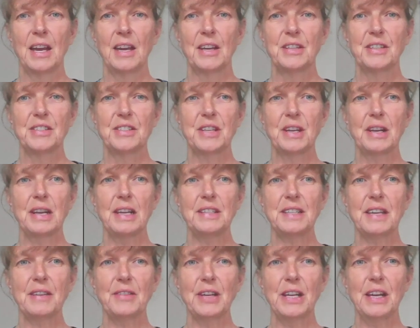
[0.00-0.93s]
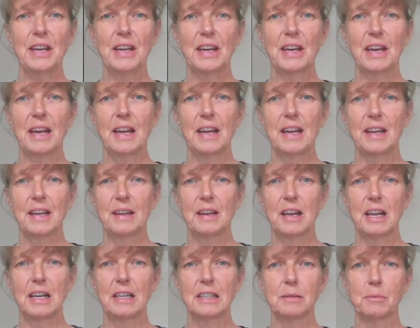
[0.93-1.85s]
So let's have a
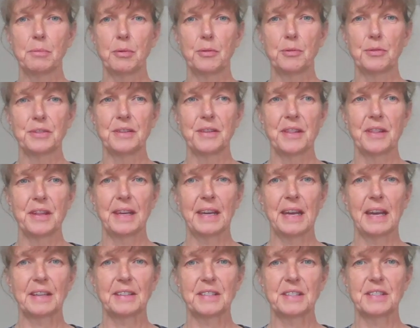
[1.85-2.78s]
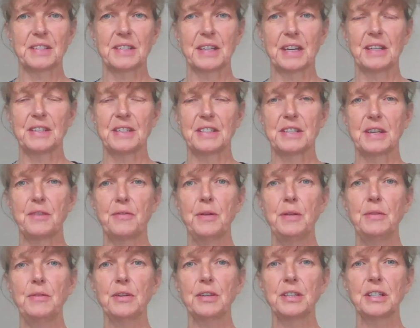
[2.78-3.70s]
little pause and think exercise. So if
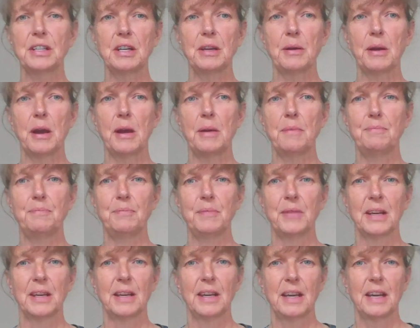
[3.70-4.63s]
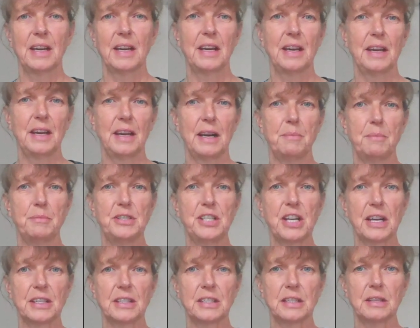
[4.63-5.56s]
we've got an
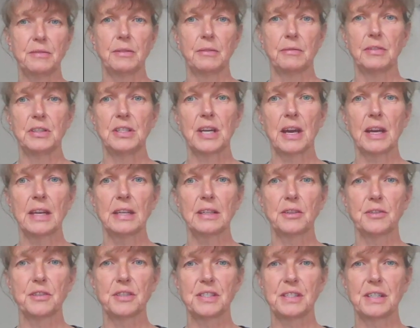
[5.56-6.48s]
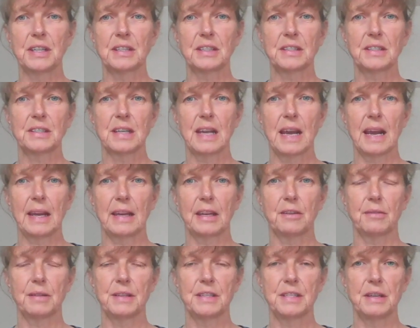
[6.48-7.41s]
objective of a diagnostic
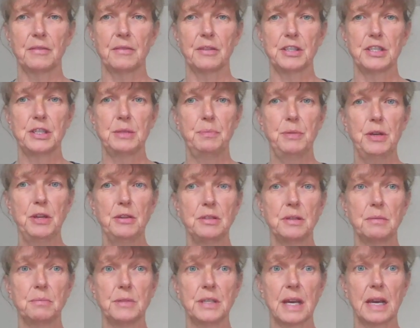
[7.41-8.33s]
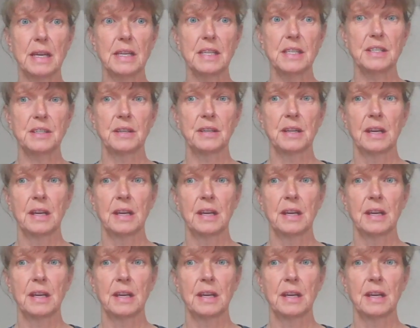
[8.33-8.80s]
accuracy of a sputum test